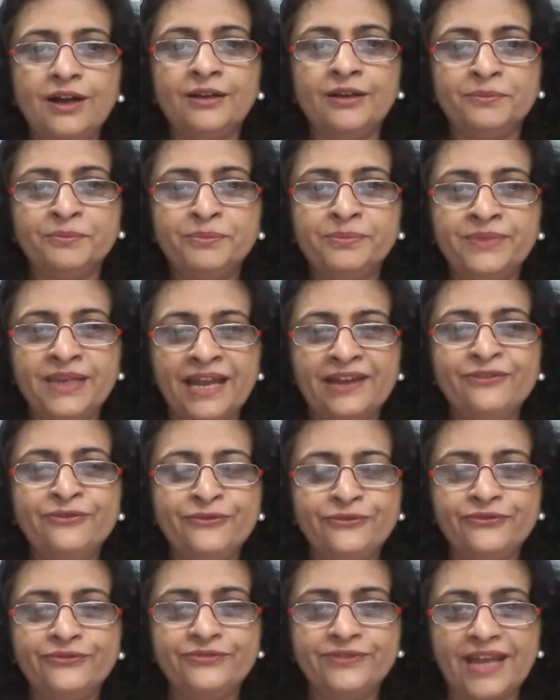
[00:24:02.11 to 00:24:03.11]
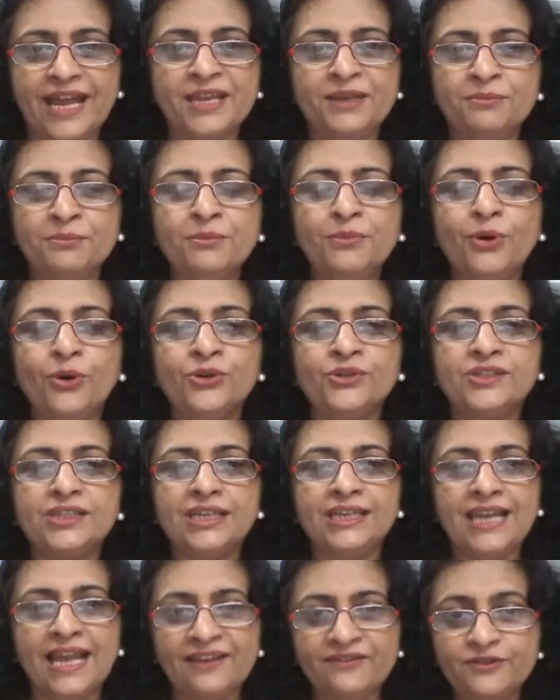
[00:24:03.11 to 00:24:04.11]
a lifetime, or
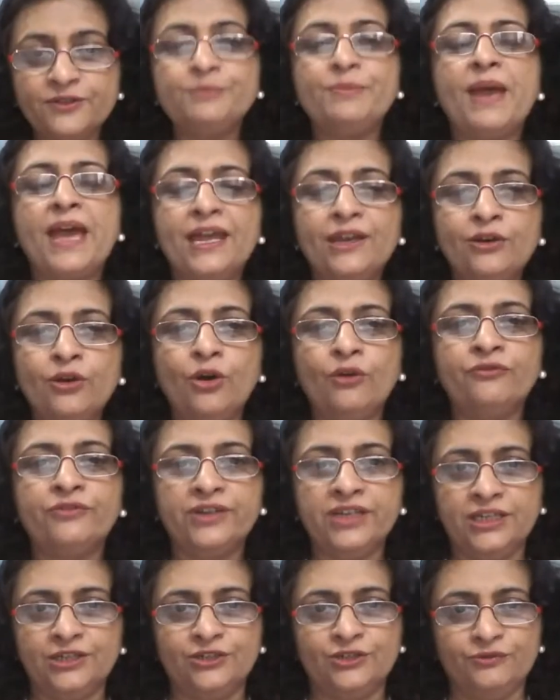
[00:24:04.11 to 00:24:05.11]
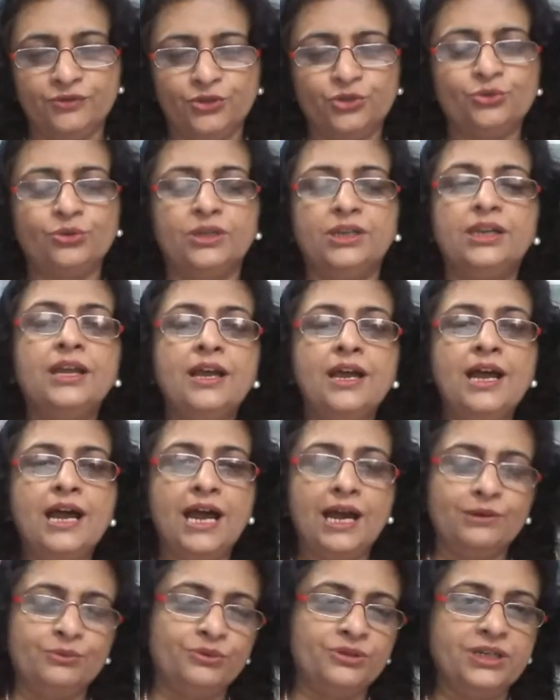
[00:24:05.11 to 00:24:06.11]
say lifespan of an individual,
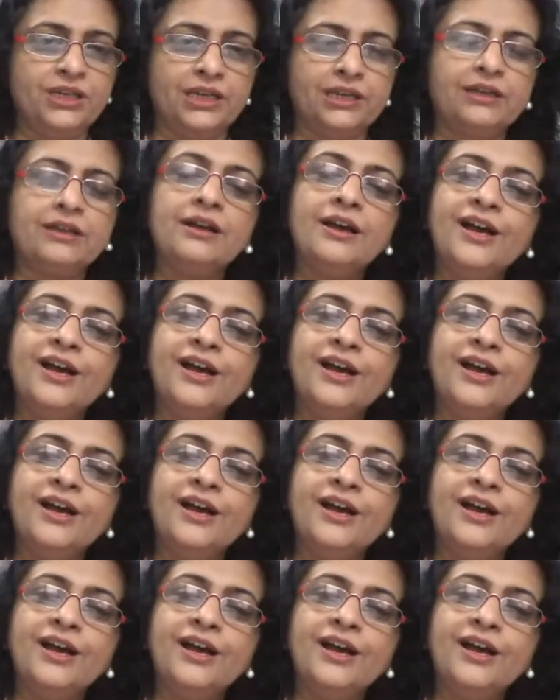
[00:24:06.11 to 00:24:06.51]
I would think.